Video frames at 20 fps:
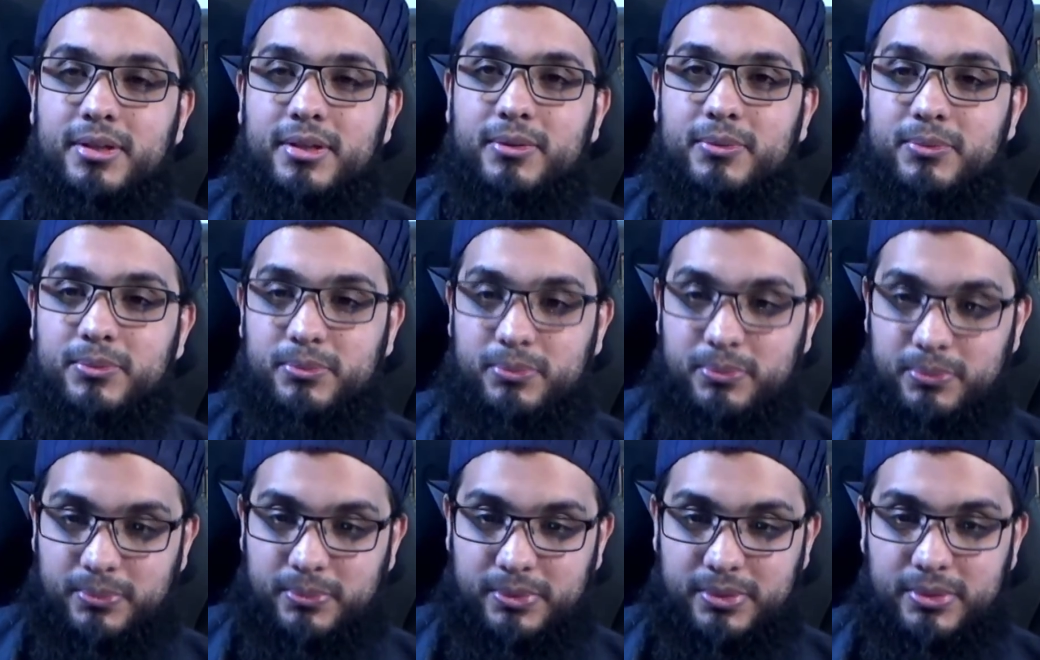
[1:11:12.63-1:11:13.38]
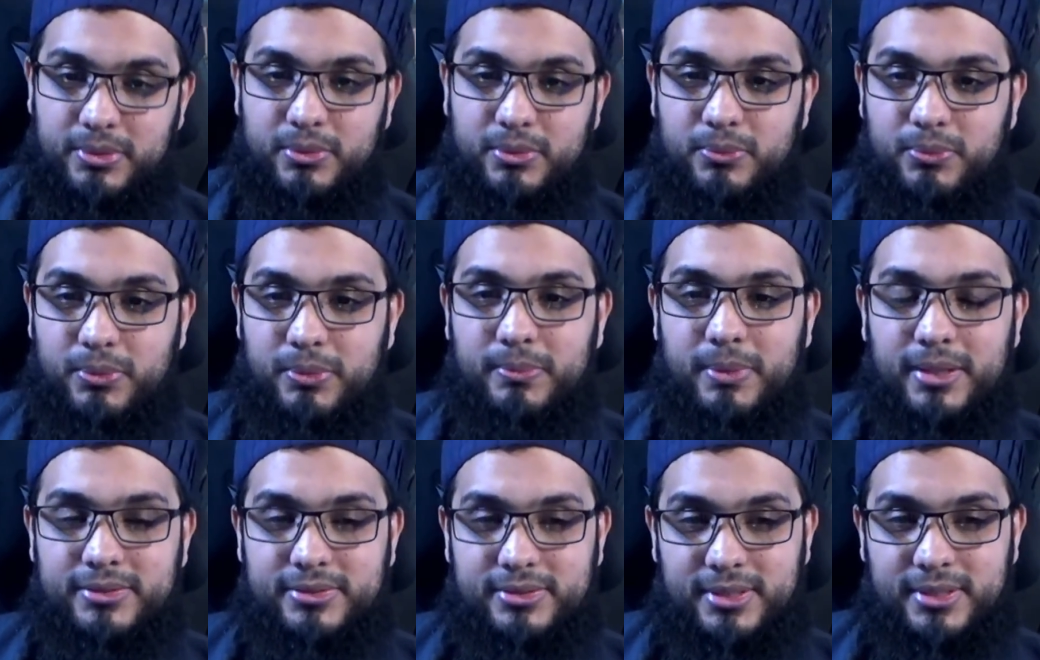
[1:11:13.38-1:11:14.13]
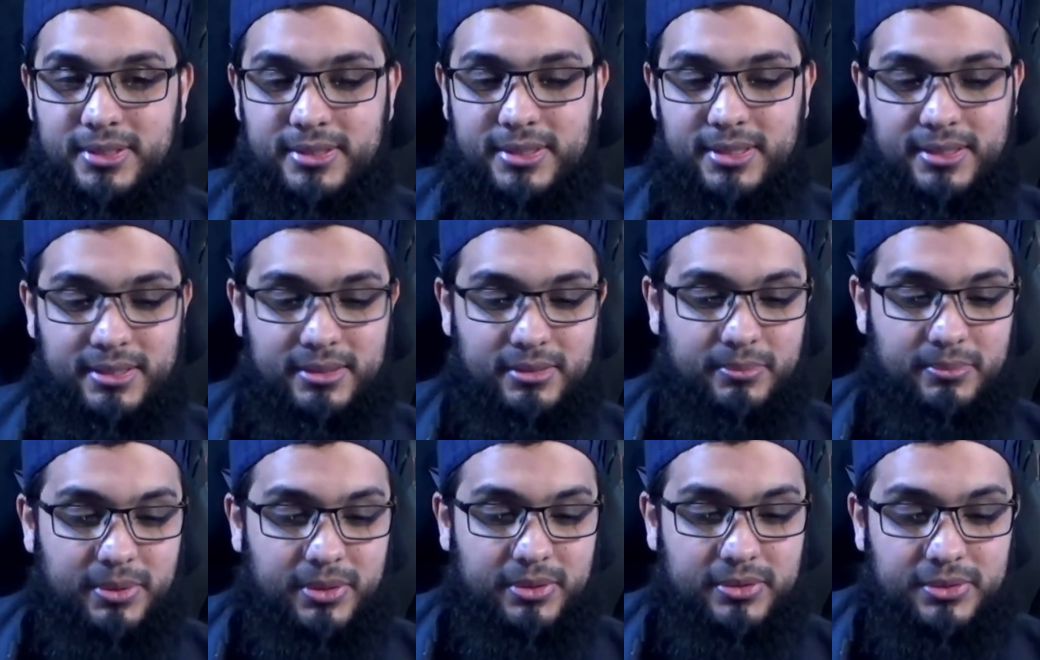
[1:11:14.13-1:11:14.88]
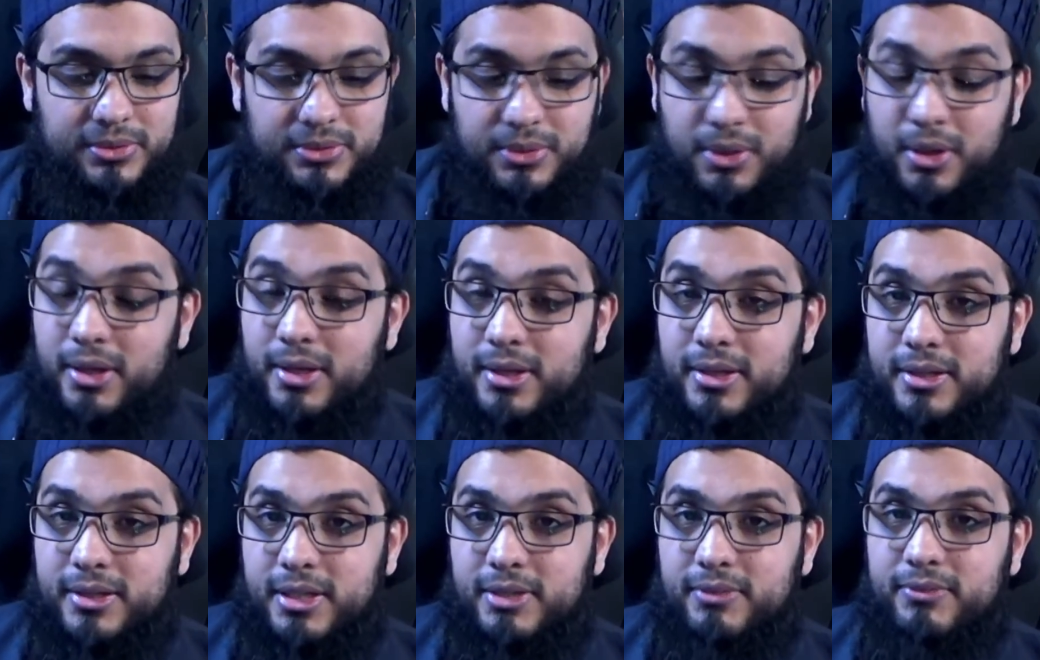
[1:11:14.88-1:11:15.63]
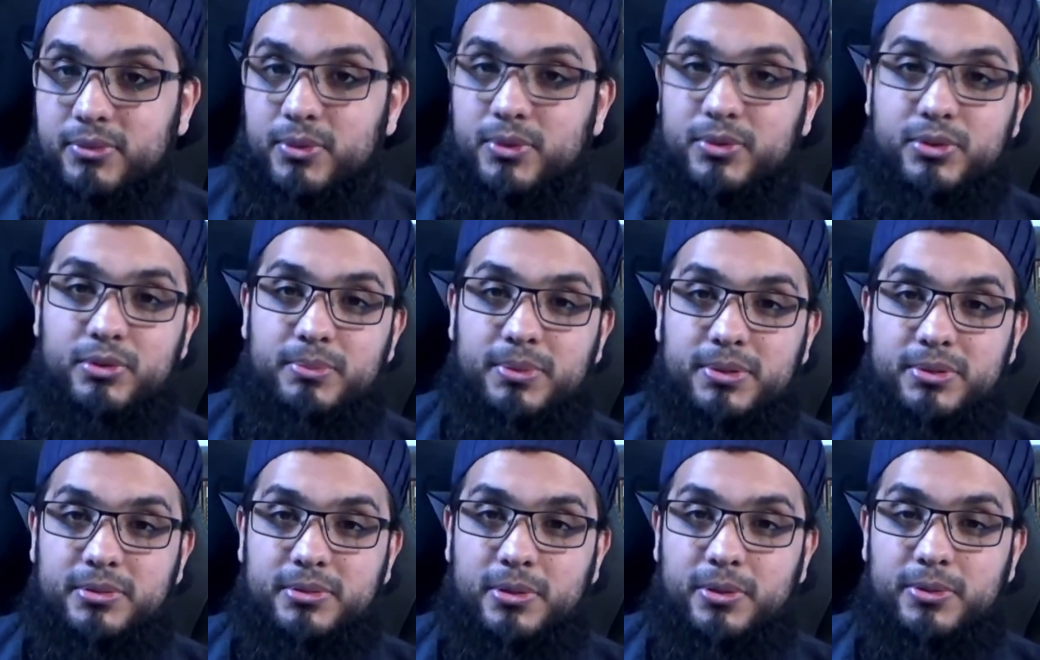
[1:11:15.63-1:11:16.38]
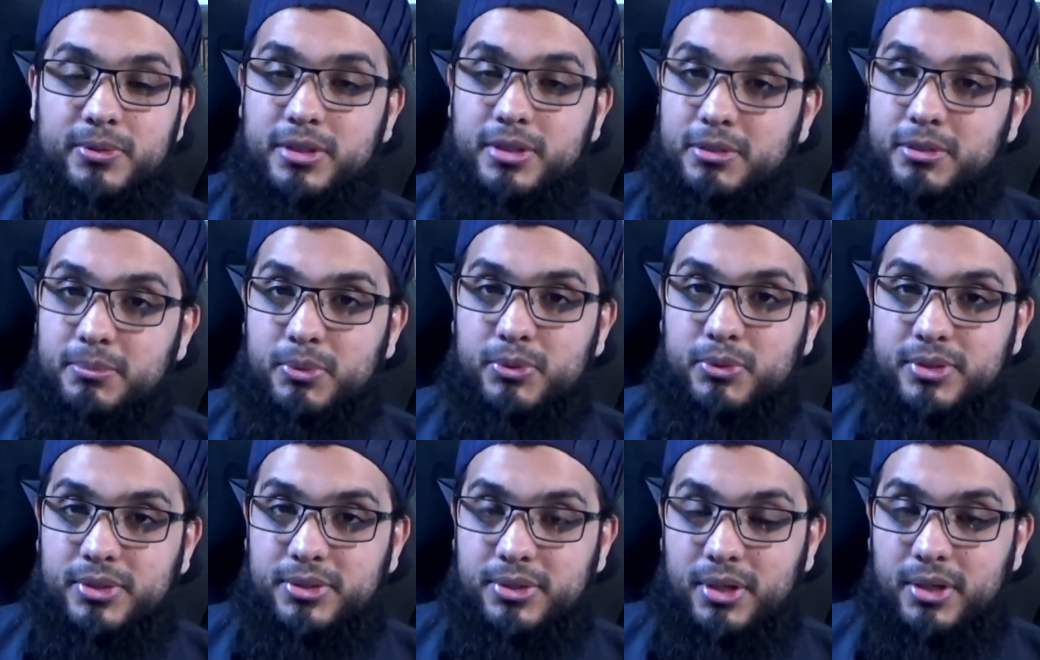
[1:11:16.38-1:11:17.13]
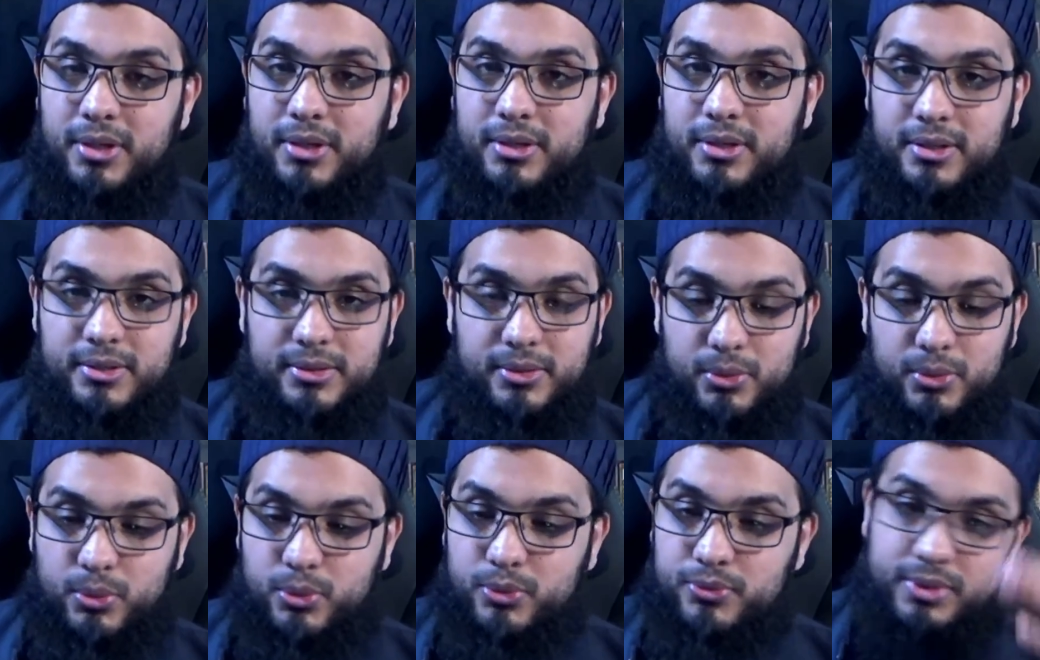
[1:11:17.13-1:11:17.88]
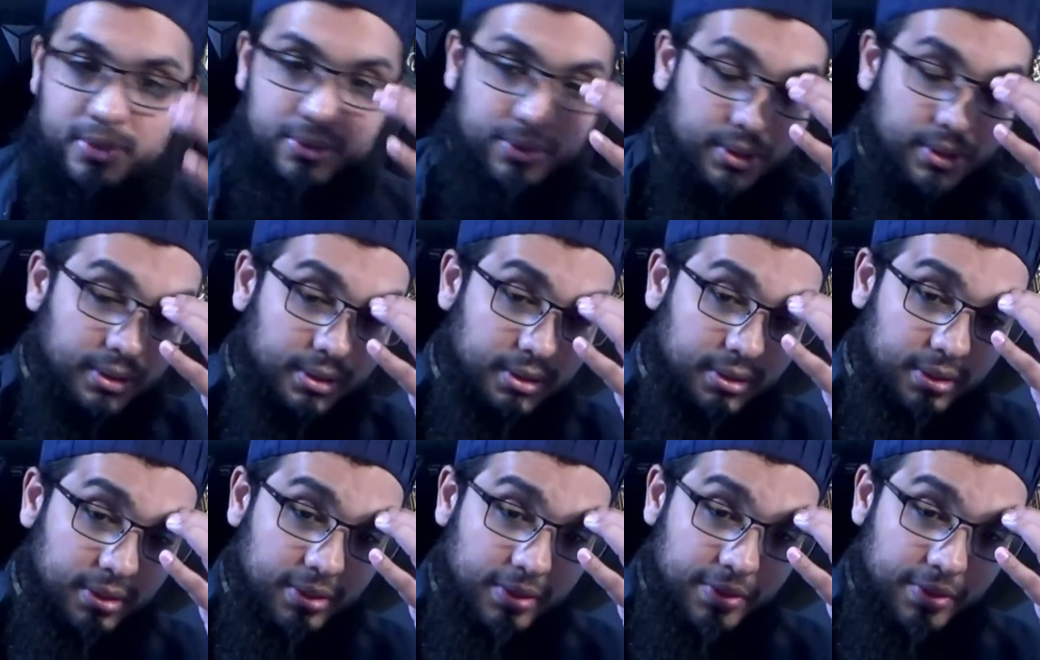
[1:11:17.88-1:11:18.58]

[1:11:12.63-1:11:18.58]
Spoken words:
we might say that because it's tahir, even though it's not been slaughtered, the bones are tahir, the hooves are tahir.